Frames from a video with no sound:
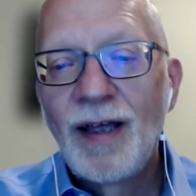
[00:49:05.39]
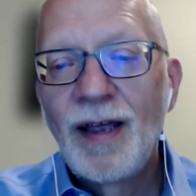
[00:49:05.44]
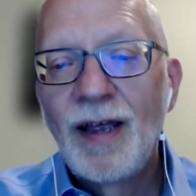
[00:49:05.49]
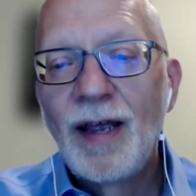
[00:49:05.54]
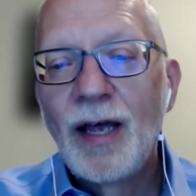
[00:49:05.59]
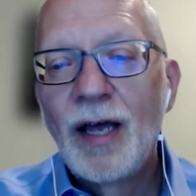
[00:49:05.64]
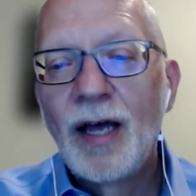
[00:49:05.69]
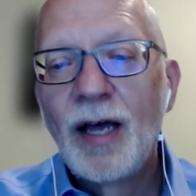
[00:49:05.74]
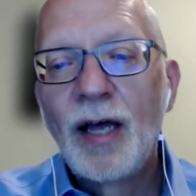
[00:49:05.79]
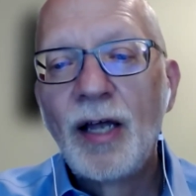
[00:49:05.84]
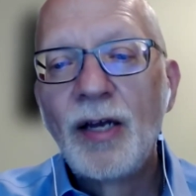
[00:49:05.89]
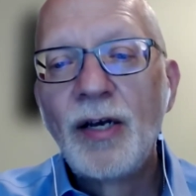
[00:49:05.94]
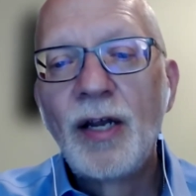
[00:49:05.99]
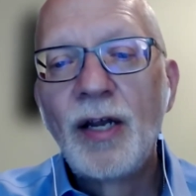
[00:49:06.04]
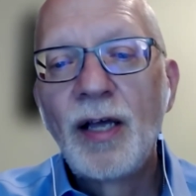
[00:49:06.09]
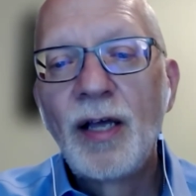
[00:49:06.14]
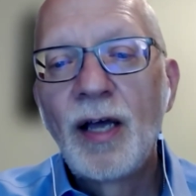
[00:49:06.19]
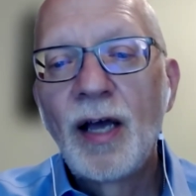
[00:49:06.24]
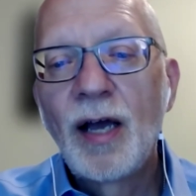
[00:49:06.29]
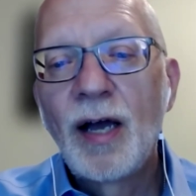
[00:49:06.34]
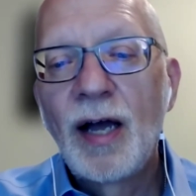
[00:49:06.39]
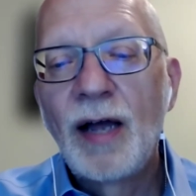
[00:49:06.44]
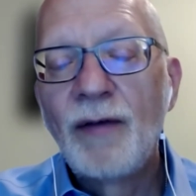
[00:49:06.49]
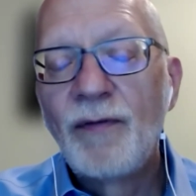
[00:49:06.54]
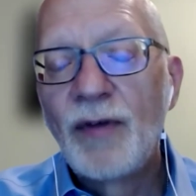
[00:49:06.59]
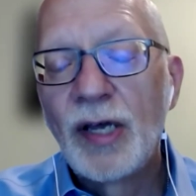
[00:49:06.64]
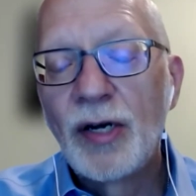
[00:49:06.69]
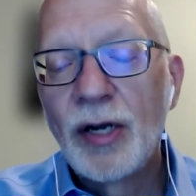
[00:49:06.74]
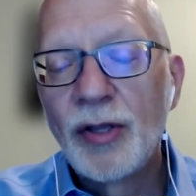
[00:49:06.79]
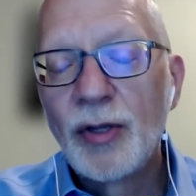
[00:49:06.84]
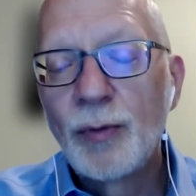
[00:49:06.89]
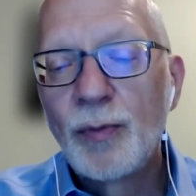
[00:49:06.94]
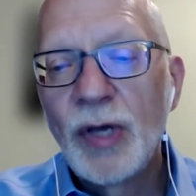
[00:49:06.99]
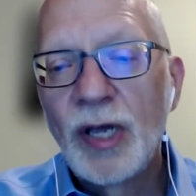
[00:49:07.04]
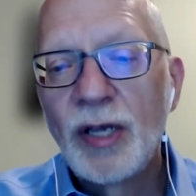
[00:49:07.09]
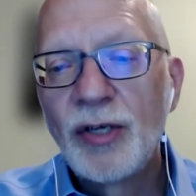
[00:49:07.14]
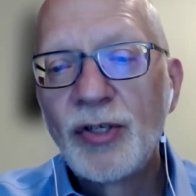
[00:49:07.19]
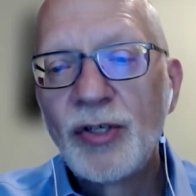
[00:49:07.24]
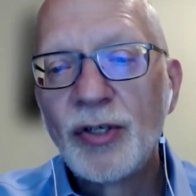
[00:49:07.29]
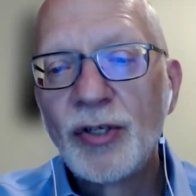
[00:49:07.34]
And I've had other
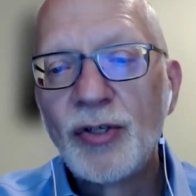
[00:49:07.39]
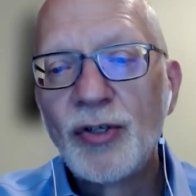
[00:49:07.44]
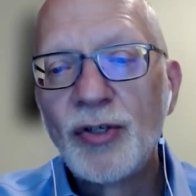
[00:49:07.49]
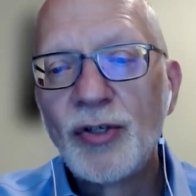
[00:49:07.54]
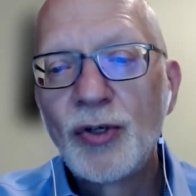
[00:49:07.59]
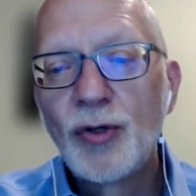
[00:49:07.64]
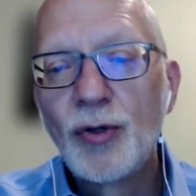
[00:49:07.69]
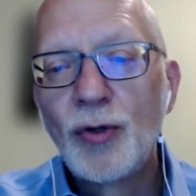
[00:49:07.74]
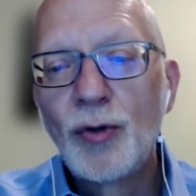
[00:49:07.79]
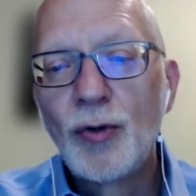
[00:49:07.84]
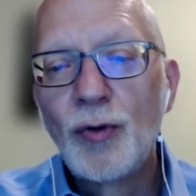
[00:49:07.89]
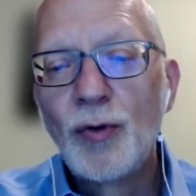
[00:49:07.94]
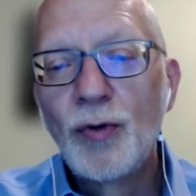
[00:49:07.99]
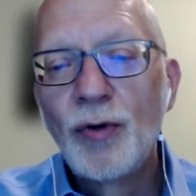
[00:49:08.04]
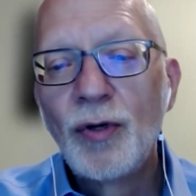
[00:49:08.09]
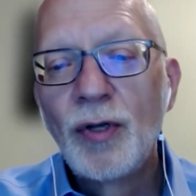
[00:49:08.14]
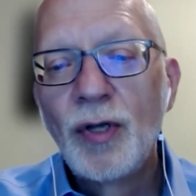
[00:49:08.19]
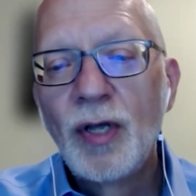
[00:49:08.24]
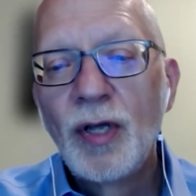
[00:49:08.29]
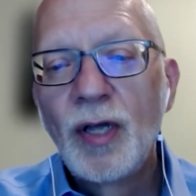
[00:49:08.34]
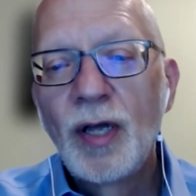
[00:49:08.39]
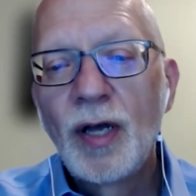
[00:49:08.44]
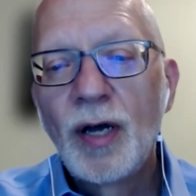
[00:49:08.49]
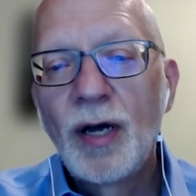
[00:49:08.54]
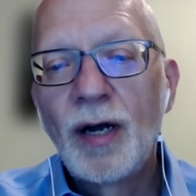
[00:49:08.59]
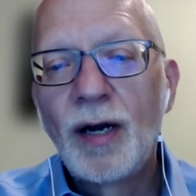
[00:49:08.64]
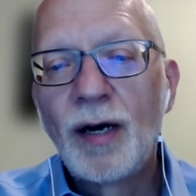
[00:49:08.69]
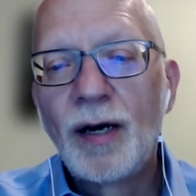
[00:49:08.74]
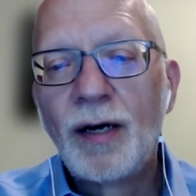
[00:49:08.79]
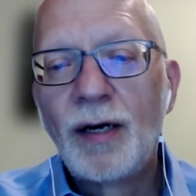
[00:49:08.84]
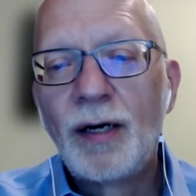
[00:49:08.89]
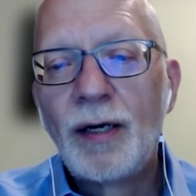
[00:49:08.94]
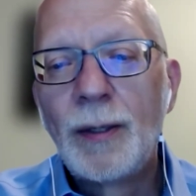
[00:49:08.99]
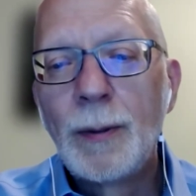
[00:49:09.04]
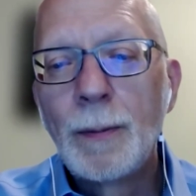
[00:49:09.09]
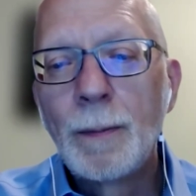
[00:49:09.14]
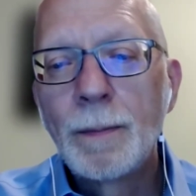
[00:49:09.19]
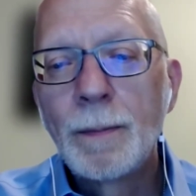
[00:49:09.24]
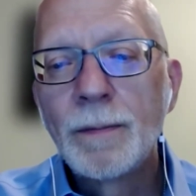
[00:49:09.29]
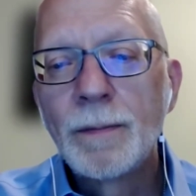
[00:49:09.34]
patients who
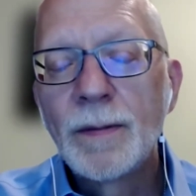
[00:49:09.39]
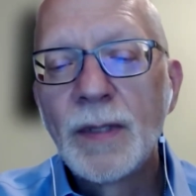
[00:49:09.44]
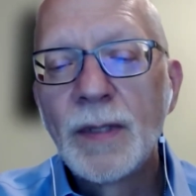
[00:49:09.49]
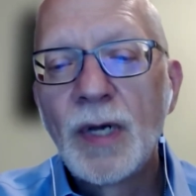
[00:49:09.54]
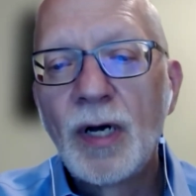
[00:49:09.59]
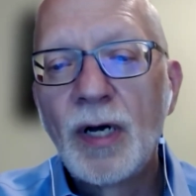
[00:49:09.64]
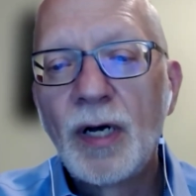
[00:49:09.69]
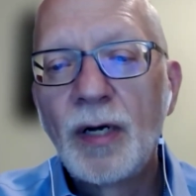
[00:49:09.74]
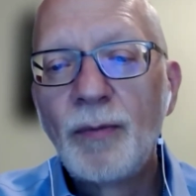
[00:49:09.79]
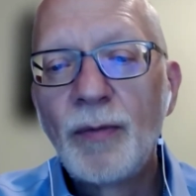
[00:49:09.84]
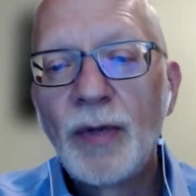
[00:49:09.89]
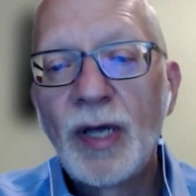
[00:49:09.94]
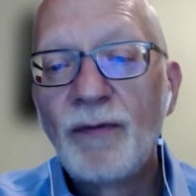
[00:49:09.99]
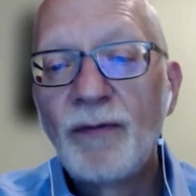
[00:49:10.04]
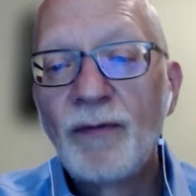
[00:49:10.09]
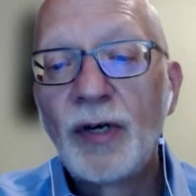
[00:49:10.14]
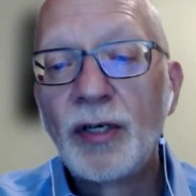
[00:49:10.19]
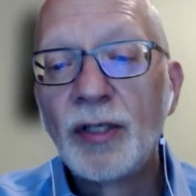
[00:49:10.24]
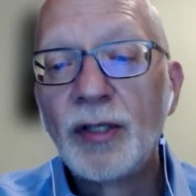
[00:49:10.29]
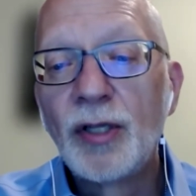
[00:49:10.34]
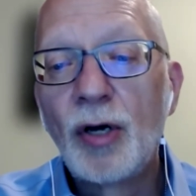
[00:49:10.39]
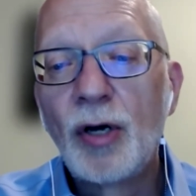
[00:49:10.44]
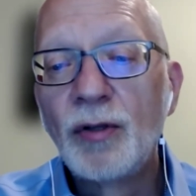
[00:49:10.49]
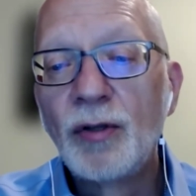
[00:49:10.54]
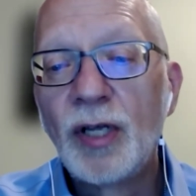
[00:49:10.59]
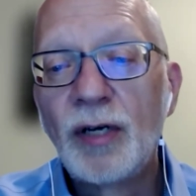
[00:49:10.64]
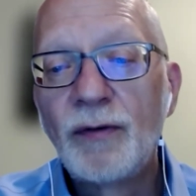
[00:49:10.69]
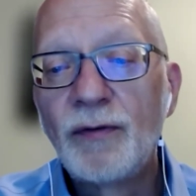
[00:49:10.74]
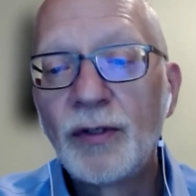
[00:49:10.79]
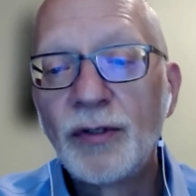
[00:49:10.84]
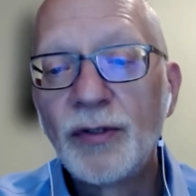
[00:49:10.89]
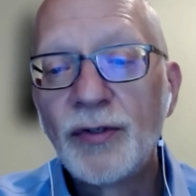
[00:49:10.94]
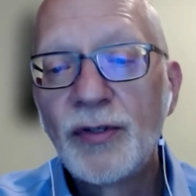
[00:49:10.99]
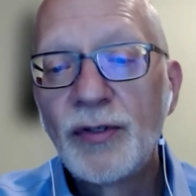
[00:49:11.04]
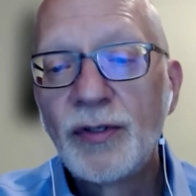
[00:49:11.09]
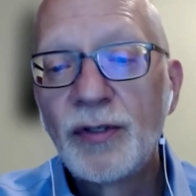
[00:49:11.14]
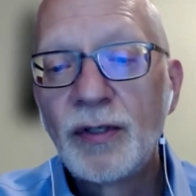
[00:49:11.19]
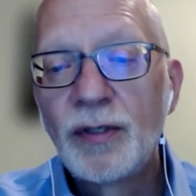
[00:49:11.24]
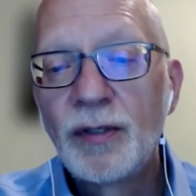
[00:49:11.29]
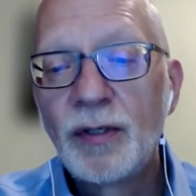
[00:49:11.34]
have very low
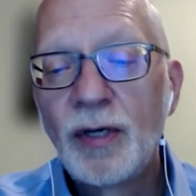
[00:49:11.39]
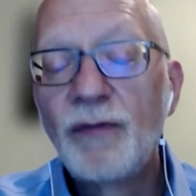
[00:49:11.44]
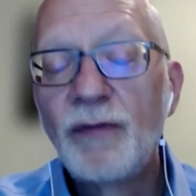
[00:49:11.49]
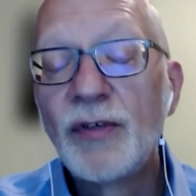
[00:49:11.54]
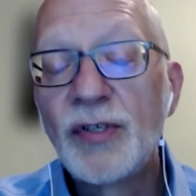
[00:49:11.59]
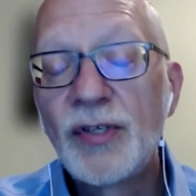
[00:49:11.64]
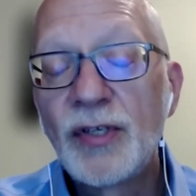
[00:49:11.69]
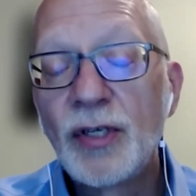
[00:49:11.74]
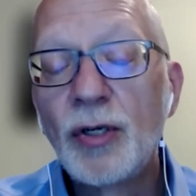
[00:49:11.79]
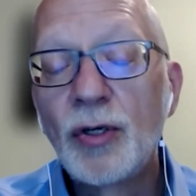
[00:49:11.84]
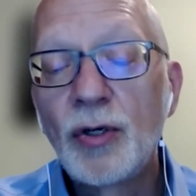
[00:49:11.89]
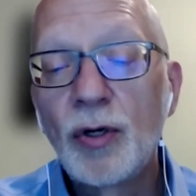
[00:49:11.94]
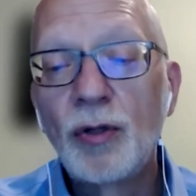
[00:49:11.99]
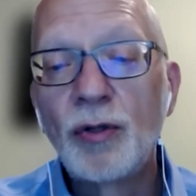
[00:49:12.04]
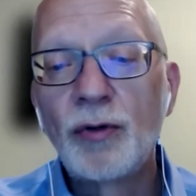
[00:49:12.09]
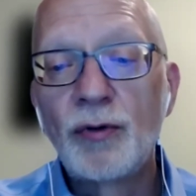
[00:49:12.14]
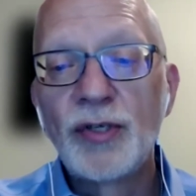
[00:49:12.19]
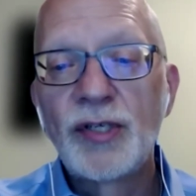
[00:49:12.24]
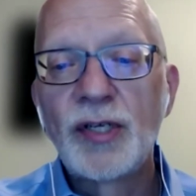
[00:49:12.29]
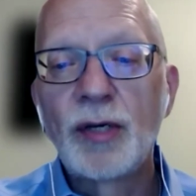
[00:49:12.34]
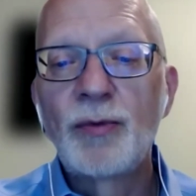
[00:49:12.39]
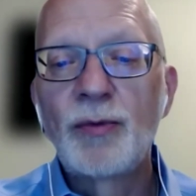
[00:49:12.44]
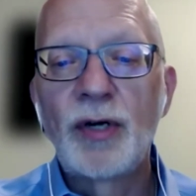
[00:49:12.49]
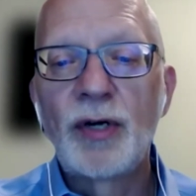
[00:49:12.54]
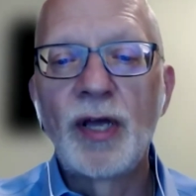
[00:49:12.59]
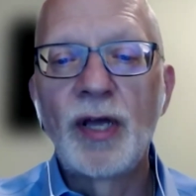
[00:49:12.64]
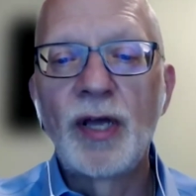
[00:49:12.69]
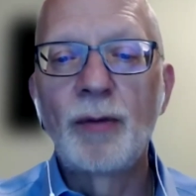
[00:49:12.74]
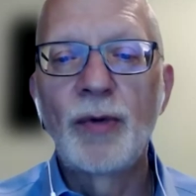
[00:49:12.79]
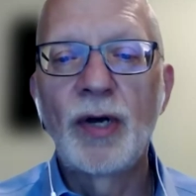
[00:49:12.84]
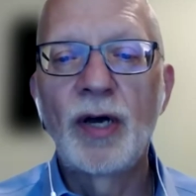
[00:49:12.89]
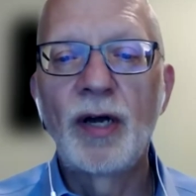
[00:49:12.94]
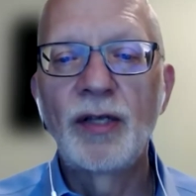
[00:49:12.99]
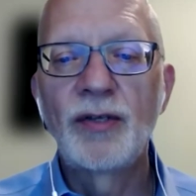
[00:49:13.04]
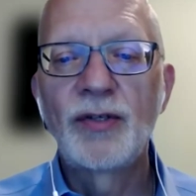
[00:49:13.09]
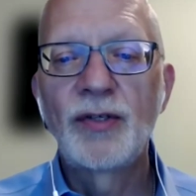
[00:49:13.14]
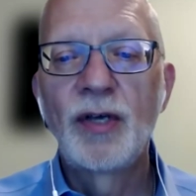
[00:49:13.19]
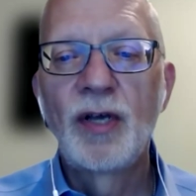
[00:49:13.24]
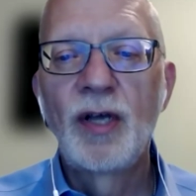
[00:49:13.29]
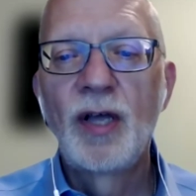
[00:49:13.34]
levels of acetylcholine receptor
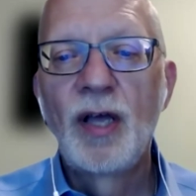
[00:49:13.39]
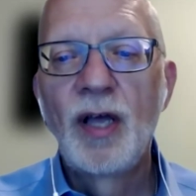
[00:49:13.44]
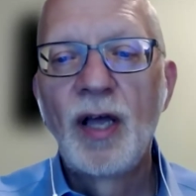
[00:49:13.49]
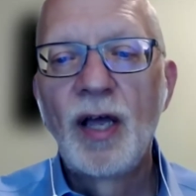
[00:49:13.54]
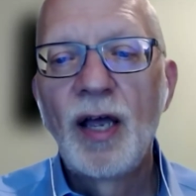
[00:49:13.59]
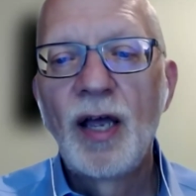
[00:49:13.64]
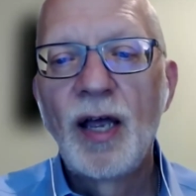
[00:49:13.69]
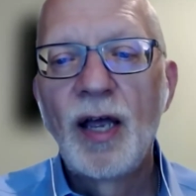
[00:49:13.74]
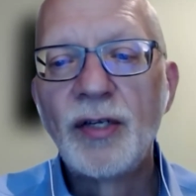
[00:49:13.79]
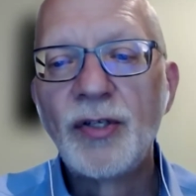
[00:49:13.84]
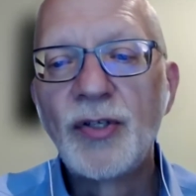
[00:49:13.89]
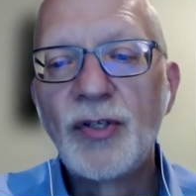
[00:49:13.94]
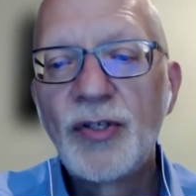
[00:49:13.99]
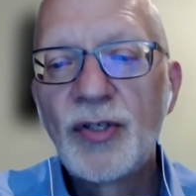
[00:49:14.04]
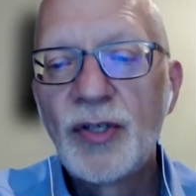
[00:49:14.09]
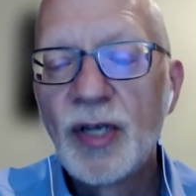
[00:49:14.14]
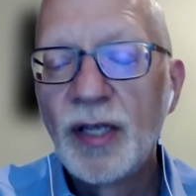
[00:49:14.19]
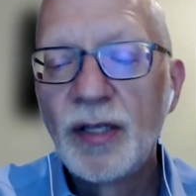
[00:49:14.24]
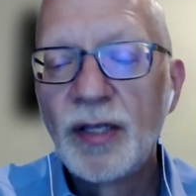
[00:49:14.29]
antibodies, and